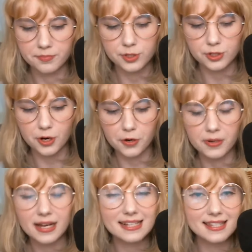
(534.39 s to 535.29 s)
So
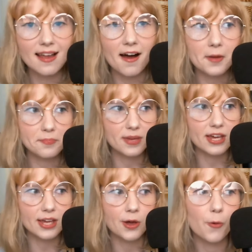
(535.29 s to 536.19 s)
it's not
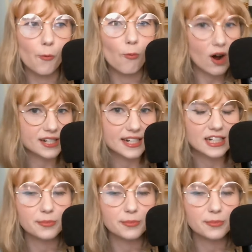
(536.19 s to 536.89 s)
me wanting